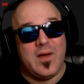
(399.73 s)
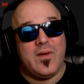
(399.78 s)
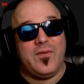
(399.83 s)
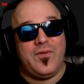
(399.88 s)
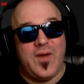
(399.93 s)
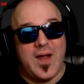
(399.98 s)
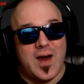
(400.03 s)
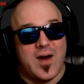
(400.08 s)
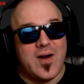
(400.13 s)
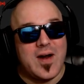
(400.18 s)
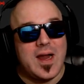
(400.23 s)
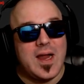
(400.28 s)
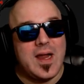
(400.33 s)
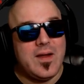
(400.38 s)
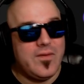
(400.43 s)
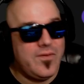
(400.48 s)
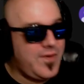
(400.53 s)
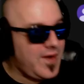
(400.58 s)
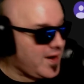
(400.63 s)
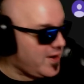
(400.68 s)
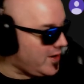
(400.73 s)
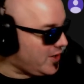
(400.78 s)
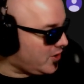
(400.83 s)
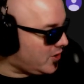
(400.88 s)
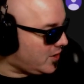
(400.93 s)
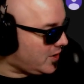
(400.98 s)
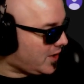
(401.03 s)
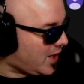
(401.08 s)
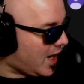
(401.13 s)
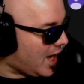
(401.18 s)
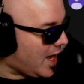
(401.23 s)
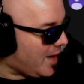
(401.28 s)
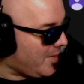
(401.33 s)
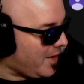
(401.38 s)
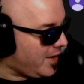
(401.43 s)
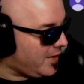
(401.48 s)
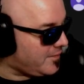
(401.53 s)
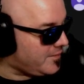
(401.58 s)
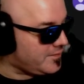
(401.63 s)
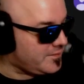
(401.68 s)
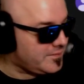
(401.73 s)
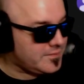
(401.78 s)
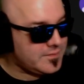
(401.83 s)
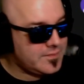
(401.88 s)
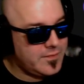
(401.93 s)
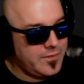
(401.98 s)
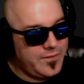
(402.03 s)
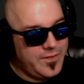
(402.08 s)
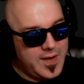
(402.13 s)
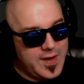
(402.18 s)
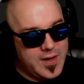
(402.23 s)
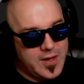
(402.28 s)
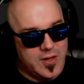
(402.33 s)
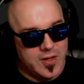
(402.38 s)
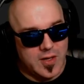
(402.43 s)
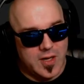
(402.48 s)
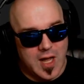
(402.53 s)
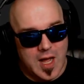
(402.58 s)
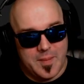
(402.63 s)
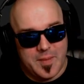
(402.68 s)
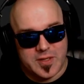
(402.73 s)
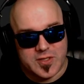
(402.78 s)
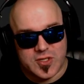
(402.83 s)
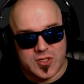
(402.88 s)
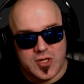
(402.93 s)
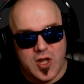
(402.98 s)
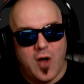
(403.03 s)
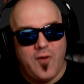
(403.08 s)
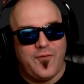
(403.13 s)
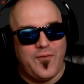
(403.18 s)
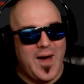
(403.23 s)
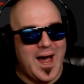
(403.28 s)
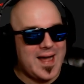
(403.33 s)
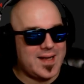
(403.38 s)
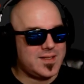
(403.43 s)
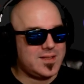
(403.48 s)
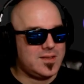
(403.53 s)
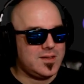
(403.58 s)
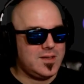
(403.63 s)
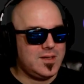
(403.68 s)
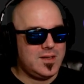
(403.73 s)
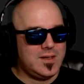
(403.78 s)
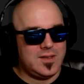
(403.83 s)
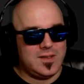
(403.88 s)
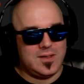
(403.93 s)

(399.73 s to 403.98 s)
Very, very good comment. Very good comment. Snowfox!